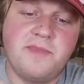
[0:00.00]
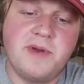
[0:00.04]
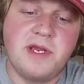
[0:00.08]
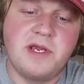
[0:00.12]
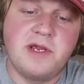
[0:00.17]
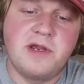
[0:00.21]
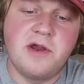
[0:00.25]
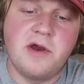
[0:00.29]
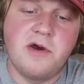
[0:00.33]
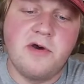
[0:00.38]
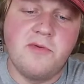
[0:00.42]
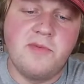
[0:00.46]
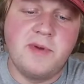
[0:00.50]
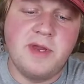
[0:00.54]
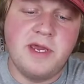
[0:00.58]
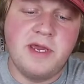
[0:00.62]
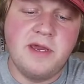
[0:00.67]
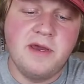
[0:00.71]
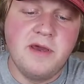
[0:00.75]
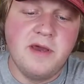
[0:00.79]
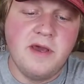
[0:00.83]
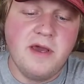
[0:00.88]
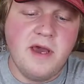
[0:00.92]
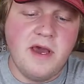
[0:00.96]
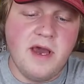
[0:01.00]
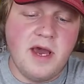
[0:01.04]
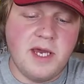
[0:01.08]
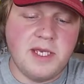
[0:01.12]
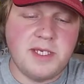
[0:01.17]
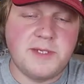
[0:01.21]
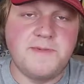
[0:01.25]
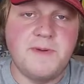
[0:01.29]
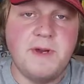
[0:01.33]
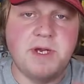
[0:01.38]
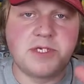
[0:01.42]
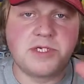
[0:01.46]
big goby,
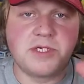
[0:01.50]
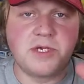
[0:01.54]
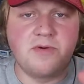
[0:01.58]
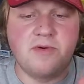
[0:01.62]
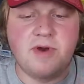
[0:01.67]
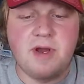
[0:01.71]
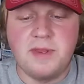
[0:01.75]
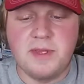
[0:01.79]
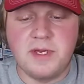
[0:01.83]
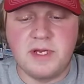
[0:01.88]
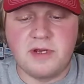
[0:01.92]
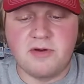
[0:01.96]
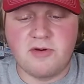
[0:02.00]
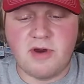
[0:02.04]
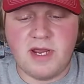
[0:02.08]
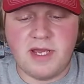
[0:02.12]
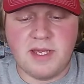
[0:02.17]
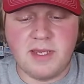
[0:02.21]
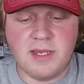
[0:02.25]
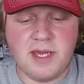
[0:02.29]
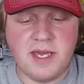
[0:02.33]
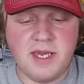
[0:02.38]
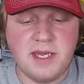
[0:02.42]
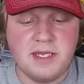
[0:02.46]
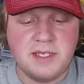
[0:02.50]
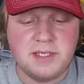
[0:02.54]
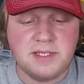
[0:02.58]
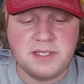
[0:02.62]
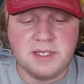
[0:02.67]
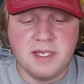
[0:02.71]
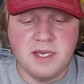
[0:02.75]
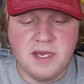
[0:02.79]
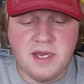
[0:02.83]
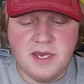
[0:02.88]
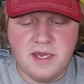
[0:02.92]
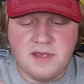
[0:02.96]
especially around the Great
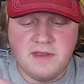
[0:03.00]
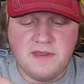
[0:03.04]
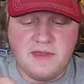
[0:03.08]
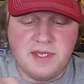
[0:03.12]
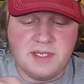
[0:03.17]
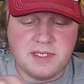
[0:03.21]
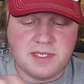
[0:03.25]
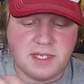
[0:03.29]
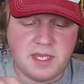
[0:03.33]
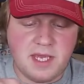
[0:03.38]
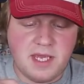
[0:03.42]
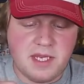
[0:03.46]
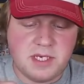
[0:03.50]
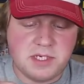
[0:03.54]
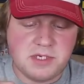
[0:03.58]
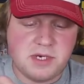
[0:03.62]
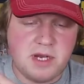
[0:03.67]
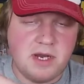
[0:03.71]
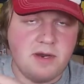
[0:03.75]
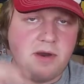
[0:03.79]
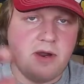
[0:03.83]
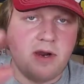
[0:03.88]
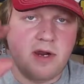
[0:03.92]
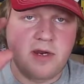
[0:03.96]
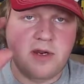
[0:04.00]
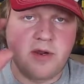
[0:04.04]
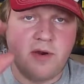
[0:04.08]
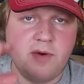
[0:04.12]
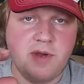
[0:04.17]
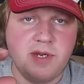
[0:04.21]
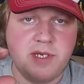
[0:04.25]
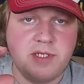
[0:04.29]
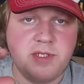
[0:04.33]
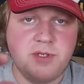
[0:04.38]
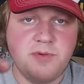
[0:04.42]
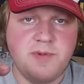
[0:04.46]
Lakes. These lake trout are
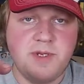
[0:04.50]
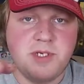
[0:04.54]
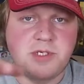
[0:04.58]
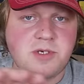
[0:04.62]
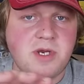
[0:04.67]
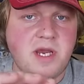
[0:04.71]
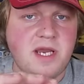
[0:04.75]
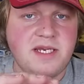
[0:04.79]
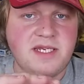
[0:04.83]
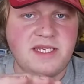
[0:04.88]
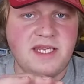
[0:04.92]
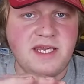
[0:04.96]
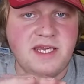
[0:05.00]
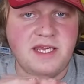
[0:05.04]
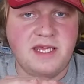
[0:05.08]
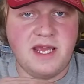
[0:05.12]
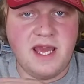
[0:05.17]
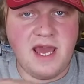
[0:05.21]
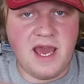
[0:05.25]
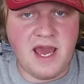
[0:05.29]
going to be trying to eat